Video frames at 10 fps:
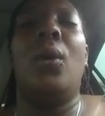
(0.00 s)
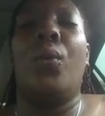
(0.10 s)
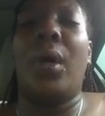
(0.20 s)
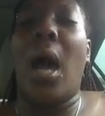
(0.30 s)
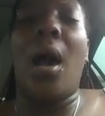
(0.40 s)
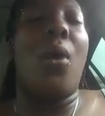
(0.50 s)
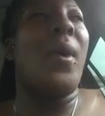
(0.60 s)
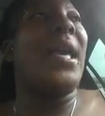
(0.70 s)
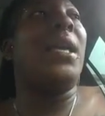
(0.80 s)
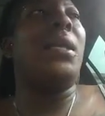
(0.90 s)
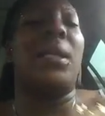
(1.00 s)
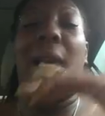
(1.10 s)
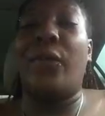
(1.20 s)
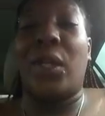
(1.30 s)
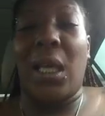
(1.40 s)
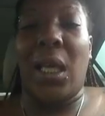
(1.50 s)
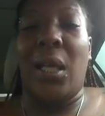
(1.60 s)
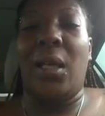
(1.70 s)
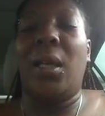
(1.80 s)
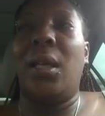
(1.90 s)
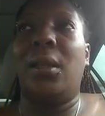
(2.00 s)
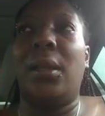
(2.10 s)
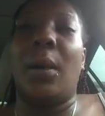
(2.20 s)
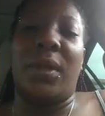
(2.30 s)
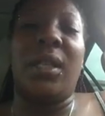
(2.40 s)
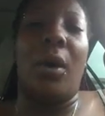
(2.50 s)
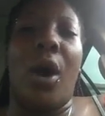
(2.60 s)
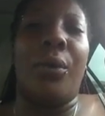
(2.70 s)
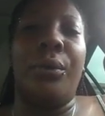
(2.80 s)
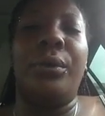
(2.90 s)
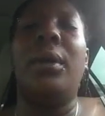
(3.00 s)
with hallways and everything that was still old.